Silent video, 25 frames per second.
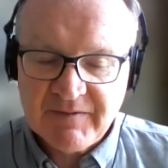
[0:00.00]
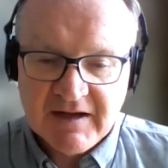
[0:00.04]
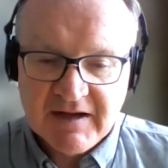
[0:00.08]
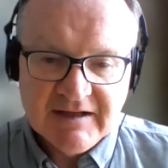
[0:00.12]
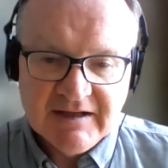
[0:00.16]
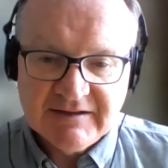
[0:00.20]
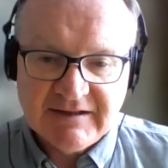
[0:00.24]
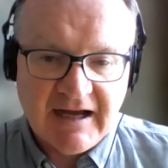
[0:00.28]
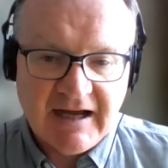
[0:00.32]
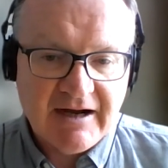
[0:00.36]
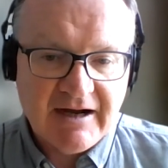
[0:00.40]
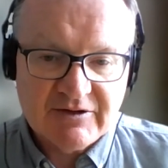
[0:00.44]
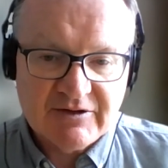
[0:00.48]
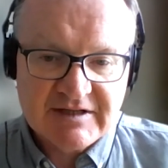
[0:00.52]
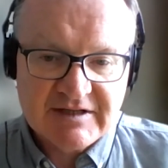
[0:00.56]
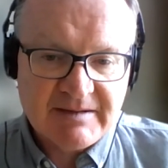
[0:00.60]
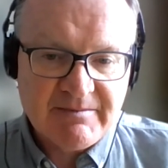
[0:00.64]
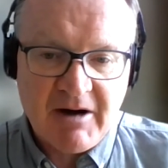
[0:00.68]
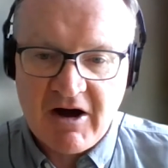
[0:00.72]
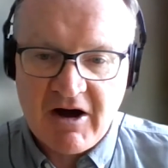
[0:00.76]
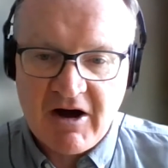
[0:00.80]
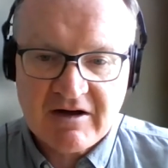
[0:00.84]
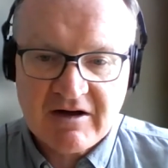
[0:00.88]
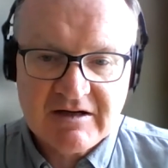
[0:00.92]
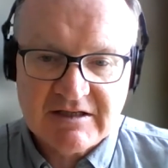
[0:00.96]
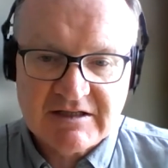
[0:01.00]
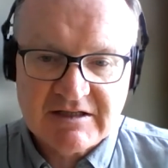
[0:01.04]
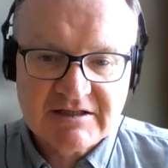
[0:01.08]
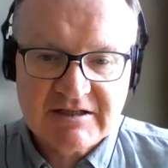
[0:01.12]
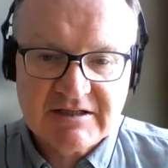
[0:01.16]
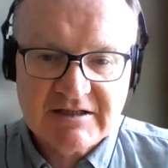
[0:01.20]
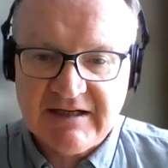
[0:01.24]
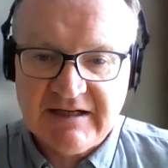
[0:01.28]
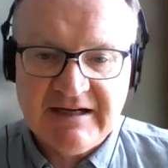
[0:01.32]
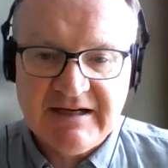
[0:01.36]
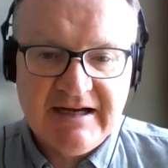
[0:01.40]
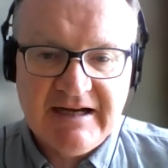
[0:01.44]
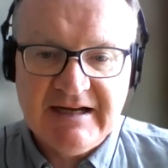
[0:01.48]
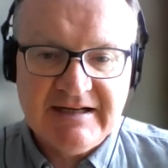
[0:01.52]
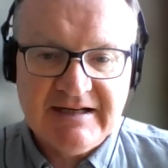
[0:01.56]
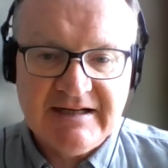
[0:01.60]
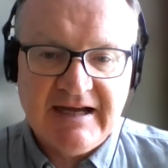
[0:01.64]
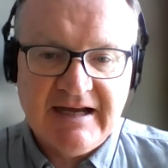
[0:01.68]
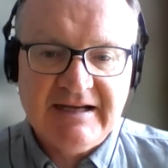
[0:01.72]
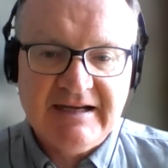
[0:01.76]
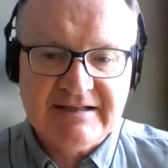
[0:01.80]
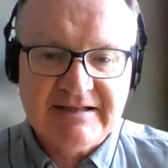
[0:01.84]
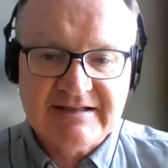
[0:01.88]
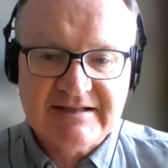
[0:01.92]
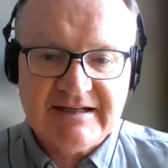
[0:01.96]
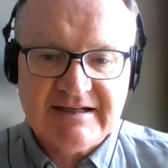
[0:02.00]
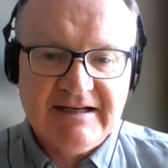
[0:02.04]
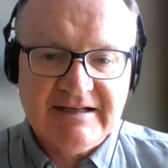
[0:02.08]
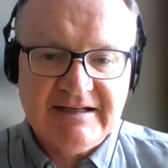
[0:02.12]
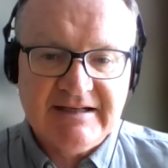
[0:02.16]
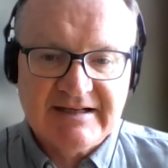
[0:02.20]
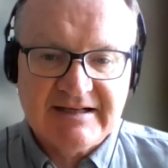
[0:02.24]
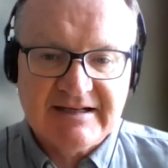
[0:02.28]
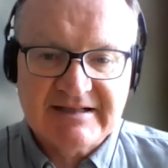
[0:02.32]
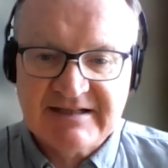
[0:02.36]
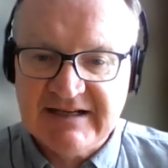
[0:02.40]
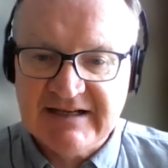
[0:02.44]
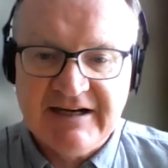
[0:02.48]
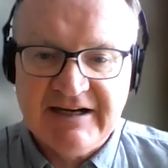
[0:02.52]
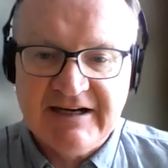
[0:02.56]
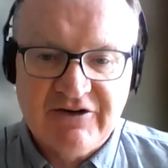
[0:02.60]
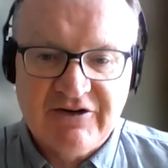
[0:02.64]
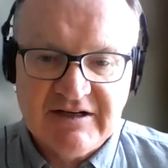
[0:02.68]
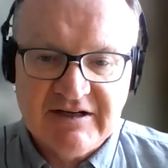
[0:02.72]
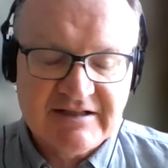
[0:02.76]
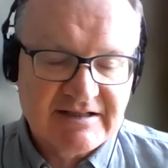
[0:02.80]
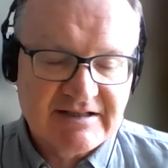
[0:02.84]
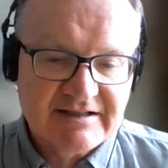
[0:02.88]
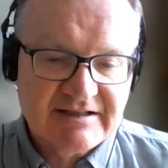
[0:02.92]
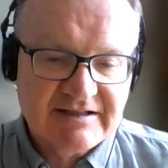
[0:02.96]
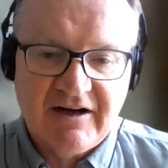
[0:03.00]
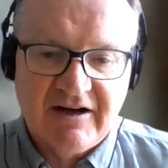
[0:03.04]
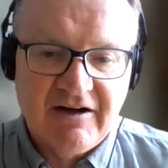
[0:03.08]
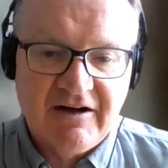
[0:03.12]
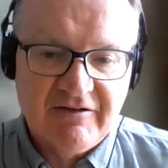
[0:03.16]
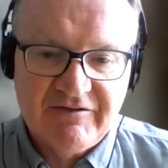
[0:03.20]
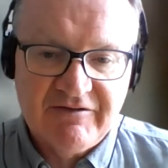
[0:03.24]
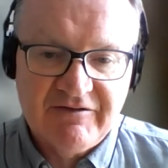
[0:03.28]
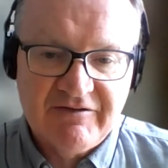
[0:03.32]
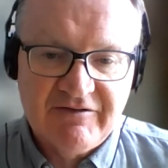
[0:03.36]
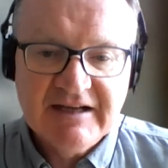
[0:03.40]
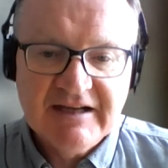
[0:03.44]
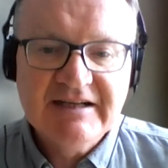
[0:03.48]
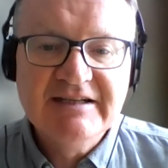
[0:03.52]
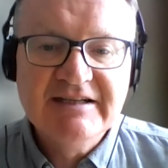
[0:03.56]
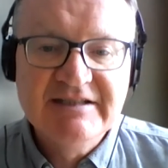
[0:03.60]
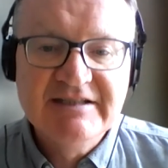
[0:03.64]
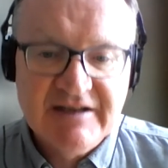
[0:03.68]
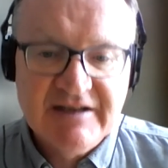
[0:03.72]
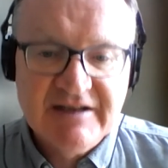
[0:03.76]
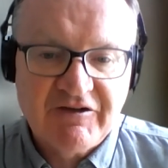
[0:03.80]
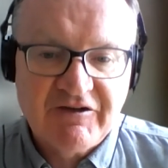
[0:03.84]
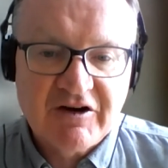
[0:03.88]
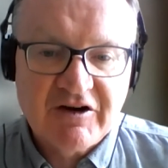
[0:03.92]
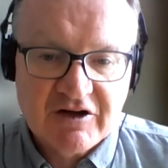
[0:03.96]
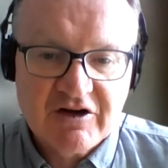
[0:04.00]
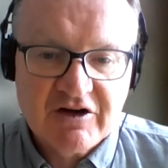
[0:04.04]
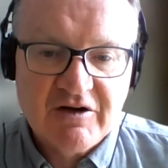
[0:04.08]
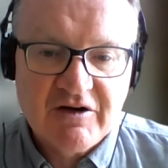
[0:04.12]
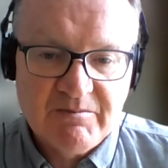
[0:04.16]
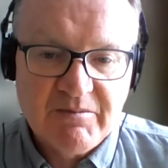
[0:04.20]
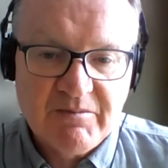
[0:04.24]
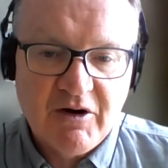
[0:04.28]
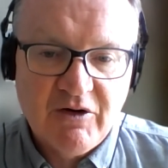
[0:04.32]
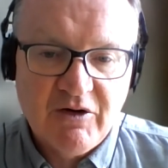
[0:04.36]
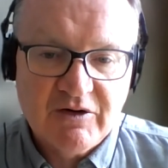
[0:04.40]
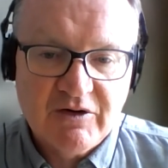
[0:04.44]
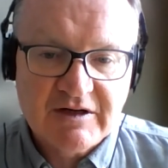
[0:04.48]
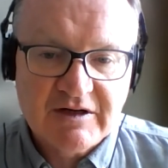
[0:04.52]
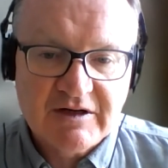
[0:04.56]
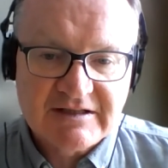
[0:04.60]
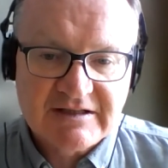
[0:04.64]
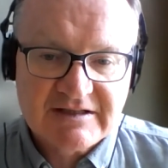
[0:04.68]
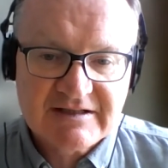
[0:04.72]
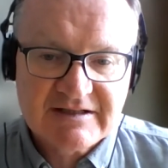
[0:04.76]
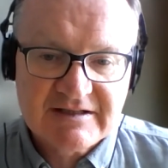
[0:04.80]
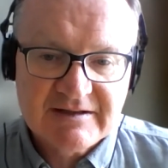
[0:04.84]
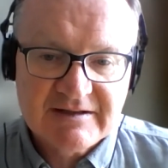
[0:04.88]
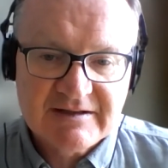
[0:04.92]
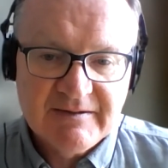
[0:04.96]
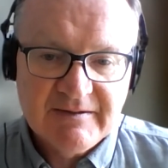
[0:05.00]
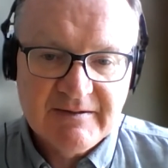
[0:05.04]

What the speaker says: the housing market is a series of different components.